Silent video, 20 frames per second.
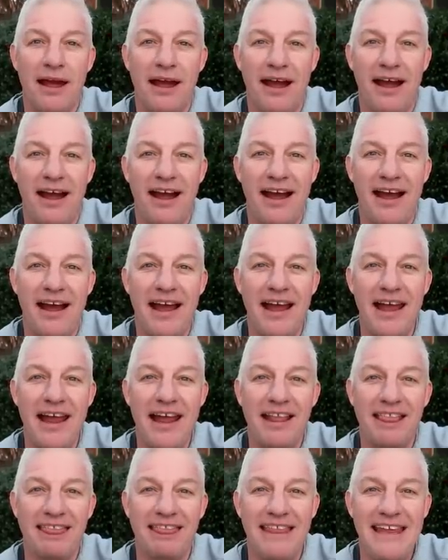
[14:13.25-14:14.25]

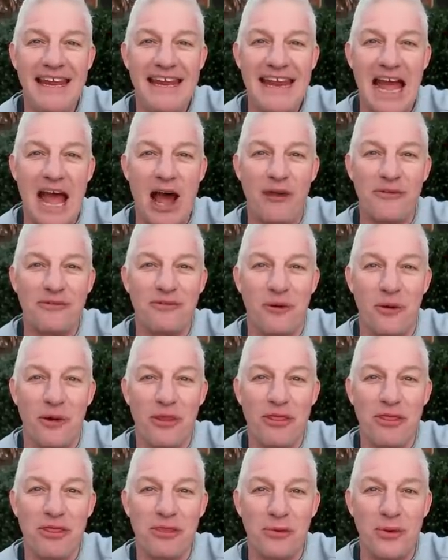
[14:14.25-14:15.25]
I lead out for
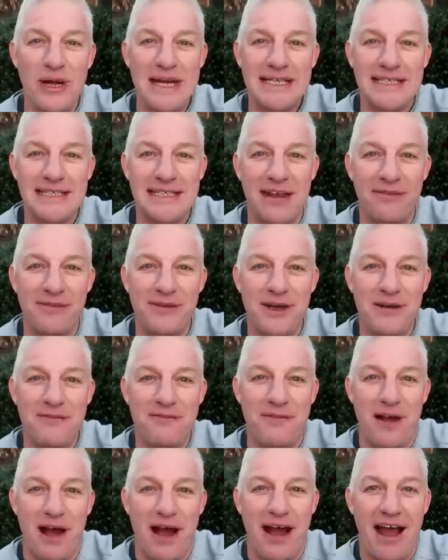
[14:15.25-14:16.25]

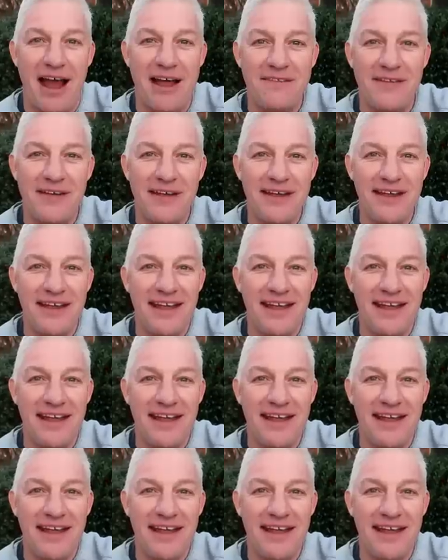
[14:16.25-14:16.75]
375